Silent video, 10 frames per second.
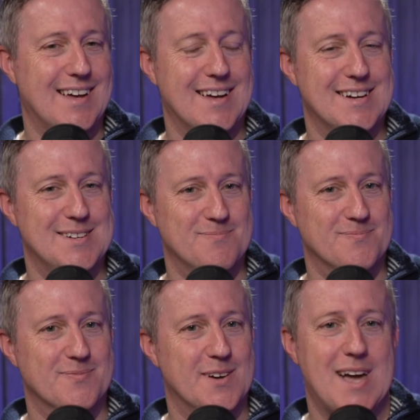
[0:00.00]

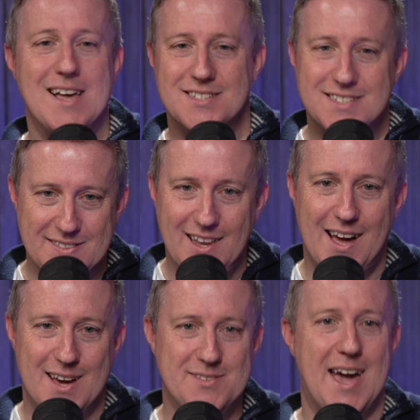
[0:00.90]
It hasn't seen the
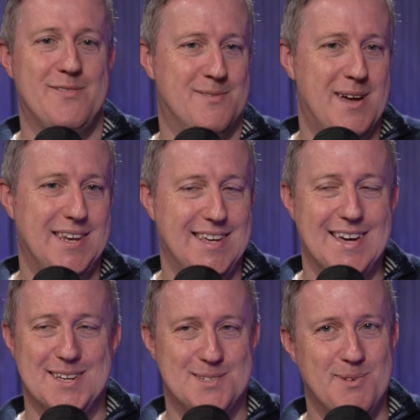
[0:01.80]
light of day for many
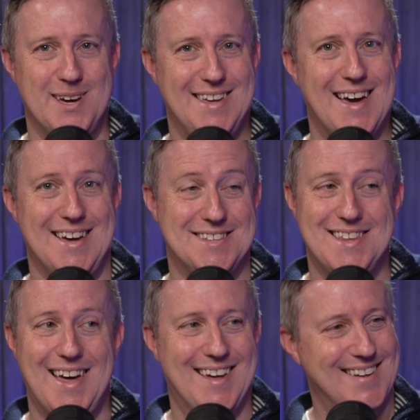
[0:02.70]
years, but yeah, it's
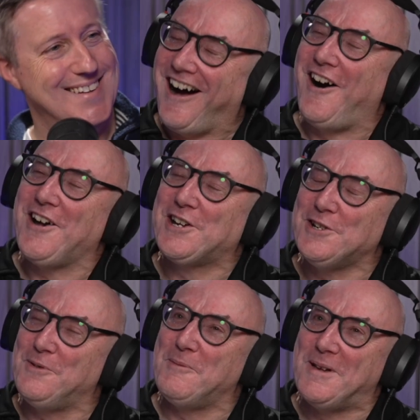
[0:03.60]
there. I
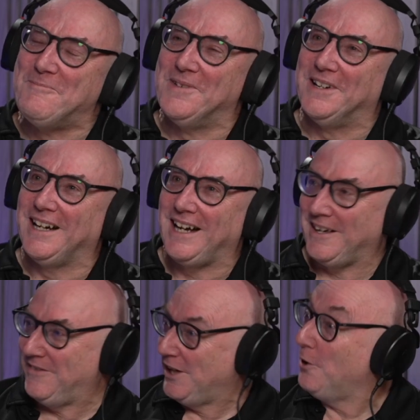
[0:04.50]
can remember
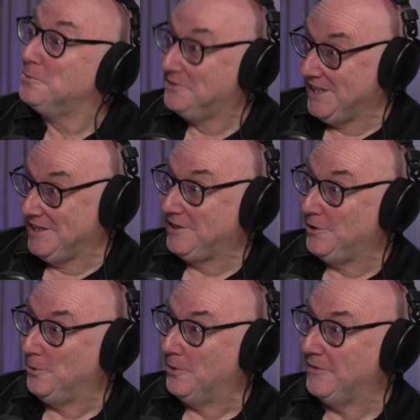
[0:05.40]
at the old Dean
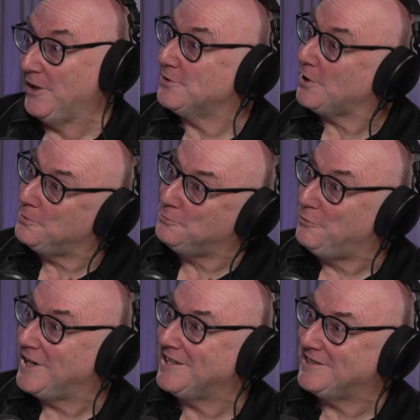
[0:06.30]
Court, those old
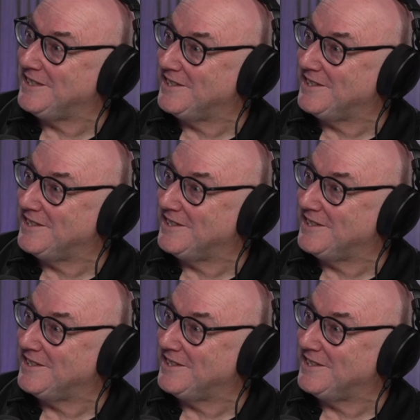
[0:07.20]
rickety